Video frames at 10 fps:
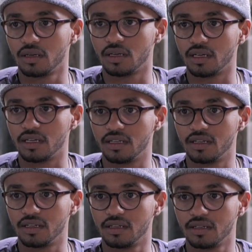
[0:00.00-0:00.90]

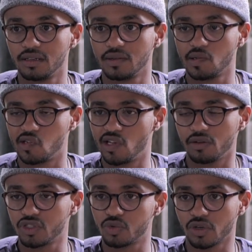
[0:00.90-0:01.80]
And yeah,
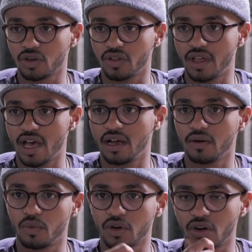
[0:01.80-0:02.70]
I was just working on
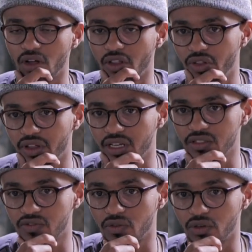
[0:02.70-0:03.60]
that, working on other
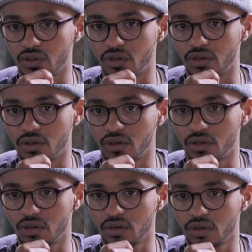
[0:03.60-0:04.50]
things
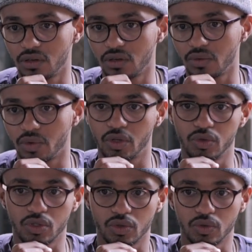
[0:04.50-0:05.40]
with
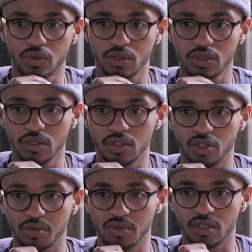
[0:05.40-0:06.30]
Couscous in
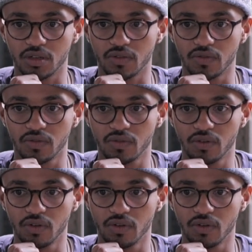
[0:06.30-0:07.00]
terms of